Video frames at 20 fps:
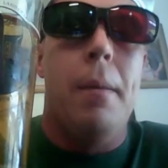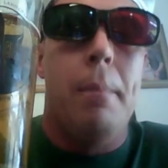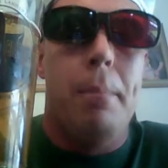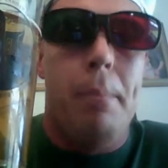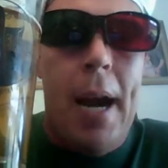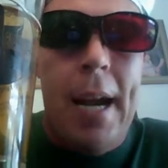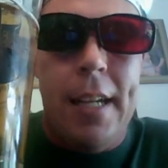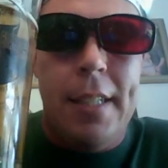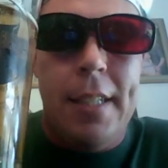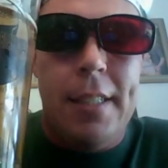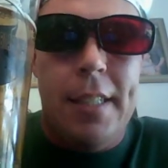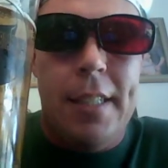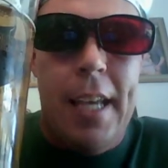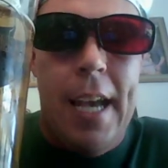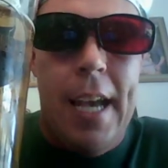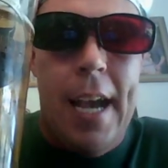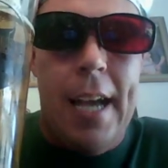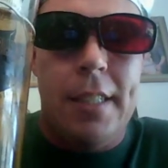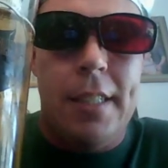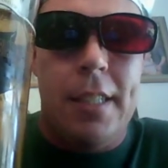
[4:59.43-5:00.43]
minus
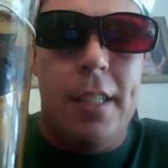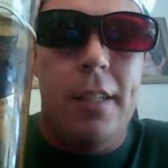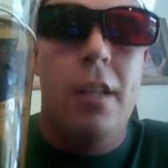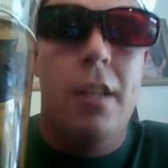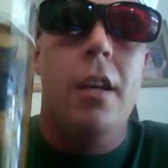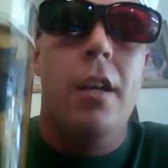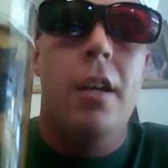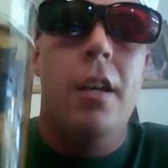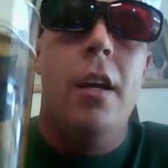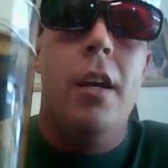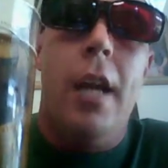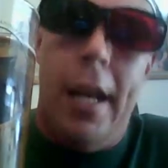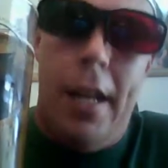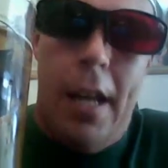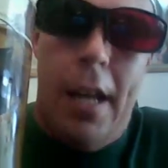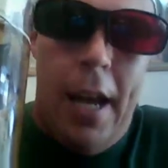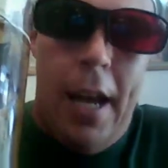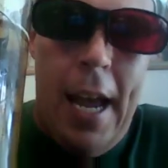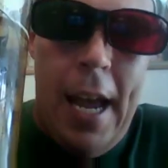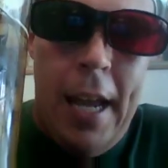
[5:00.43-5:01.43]
the acid. And
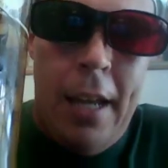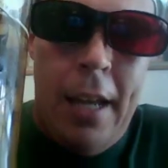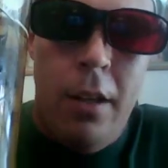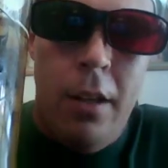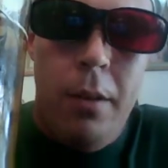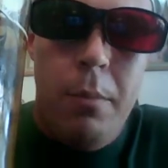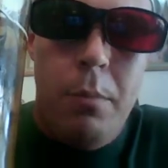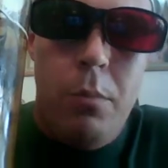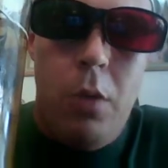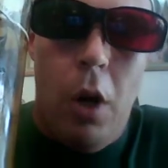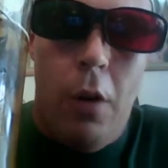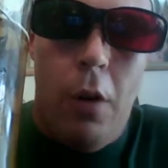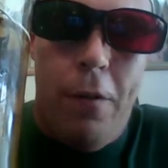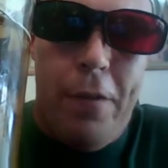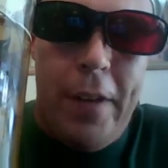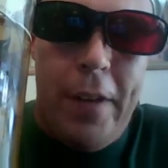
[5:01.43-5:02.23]
uh, hey, Don't